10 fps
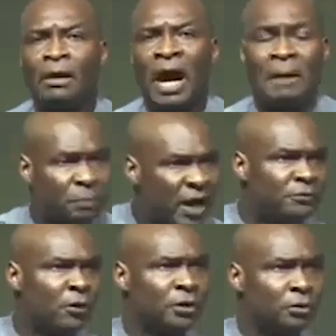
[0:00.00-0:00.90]
I pray
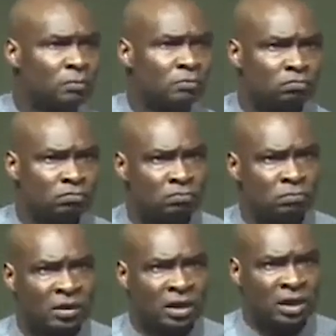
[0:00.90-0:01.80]
for you.
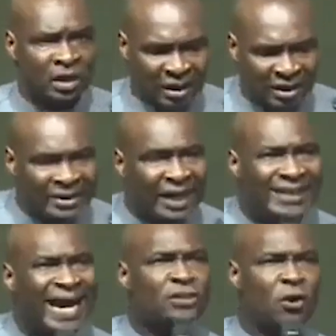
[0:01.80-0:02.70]
The
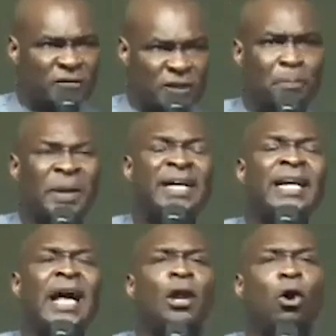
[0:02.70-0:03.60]
days of
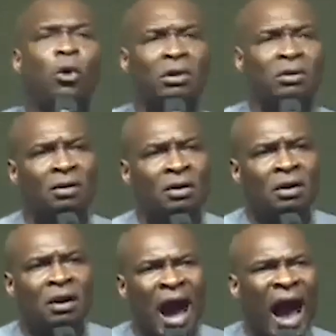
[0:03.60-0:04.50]
speaking alone
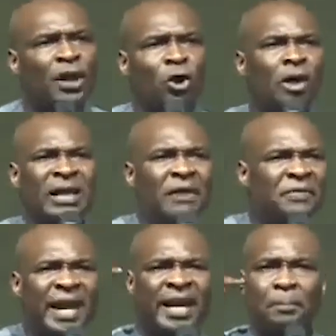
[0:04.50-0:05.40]
and not
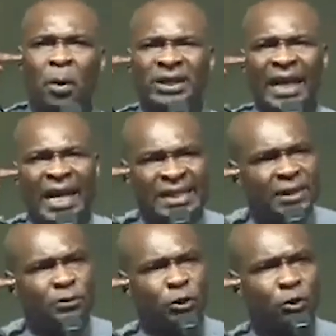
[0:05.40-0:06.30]
having anybody
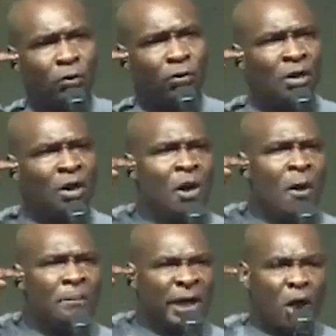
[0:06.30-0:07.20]
listen to you,
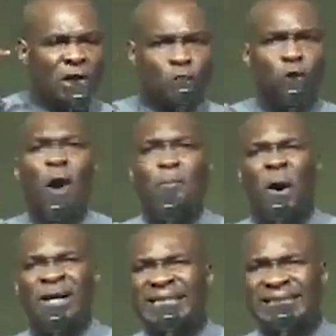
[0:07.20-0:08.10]
because
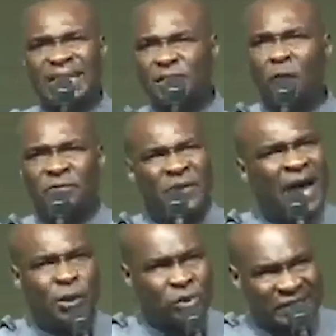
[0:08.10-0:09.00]
nobody takes your
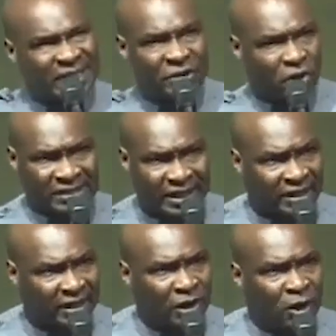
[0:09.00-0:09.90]
value
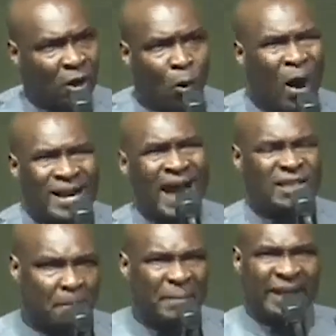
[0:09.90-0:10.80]
seriously, whether
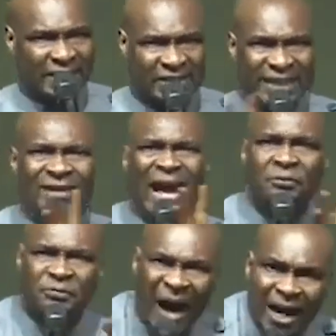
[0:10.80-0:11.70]
it's ministerial
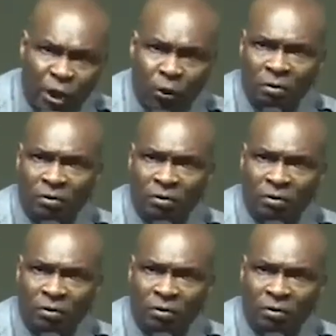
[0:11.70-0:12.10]
value,